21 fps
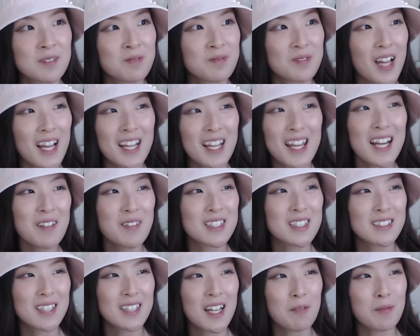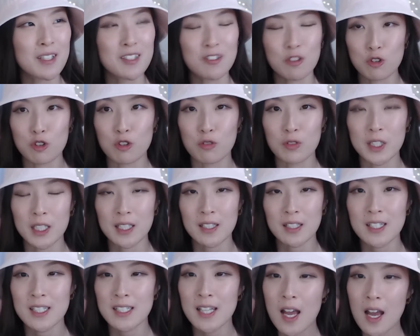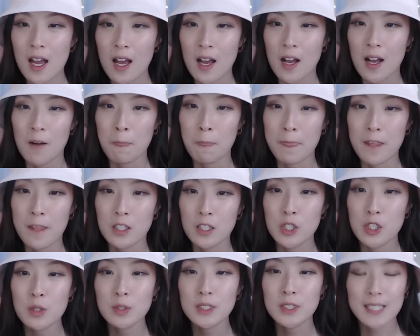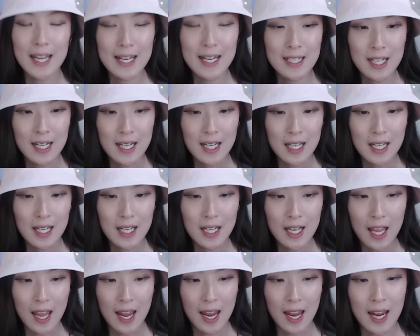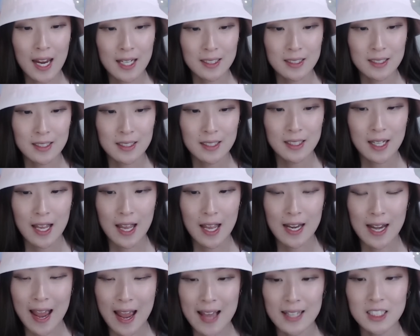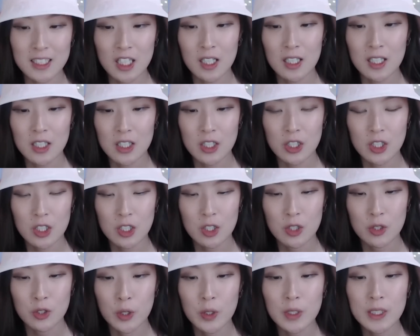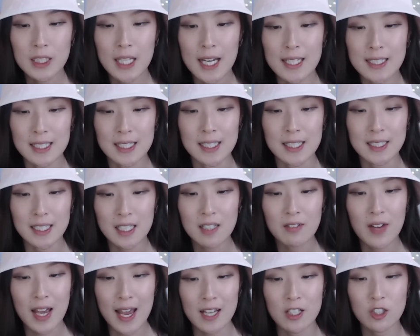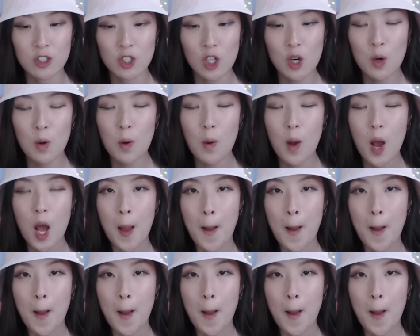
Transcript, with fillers: I can't even say it because it's so ridiculous, to send hate and ask Jongdae to leave EXO,